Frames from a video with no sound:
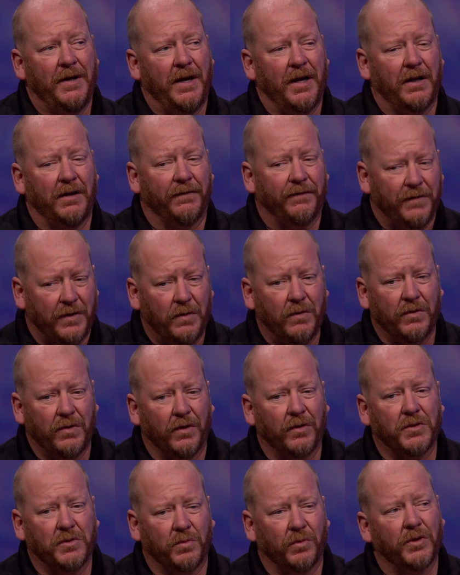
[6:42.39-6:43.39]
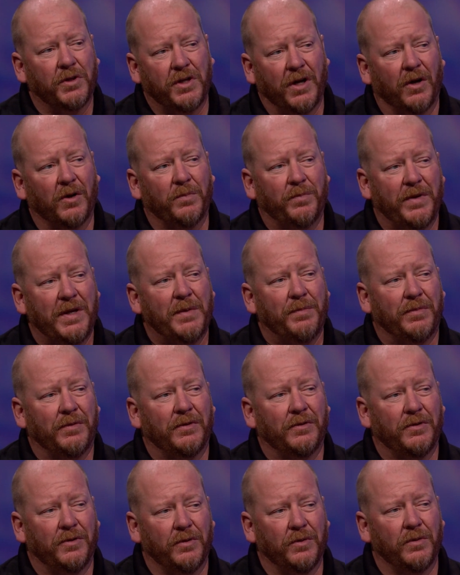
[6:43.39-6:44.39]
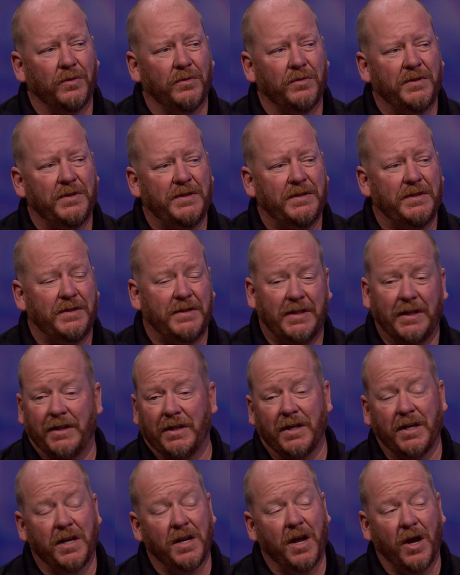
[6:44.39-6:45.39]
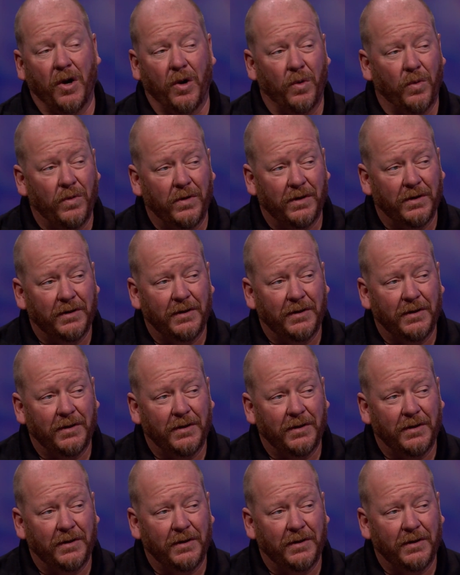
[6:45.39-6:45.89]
and a few of those were young people who didn't know